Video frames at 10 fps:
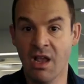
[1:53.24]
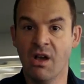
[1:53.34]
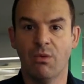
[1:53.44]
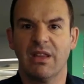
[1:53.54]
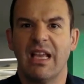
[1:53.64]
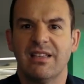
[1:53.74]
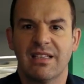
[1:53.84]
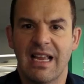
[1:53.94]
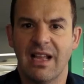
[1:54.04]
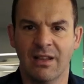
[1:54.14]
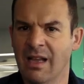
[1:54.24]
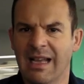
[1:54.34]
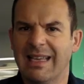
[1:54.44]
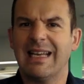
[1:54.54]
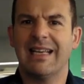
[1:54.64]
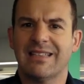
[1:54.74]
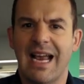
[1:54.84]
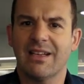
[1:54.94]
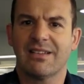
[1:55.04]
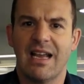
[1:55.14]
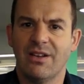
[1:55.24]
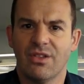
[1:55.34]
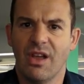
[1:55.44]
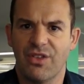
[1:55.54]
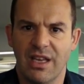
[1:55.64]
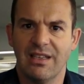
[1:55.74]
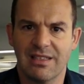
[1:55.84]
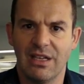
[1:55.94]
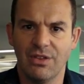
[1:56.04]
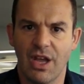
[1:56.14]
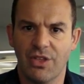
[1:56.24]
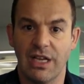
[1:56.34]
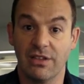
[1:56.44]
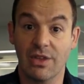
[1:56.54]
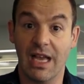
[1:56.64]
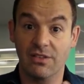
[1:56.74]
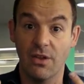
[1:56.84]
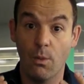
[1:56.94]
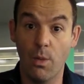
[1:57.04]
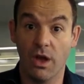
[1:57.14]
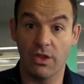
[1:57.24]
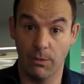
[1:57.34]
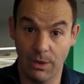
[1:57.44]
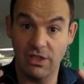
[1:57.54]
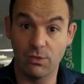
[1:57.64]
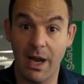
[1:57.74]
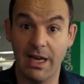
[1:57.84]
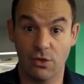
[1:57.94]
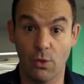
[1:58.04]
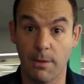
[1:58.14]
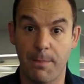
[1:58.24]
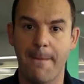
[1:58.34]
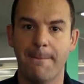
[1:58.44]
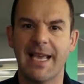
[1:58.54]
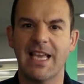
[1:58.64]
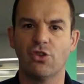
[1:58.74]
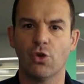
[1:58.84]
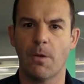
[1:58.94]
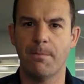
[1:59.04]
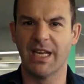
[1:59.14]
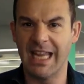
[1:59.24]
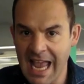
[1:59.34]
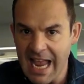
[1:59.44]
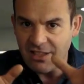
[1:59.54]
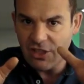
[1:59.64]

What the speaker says: well then still, getting a tax gain on nothing is still nothing, so that's not worth it, which is why it's all about making sure your money is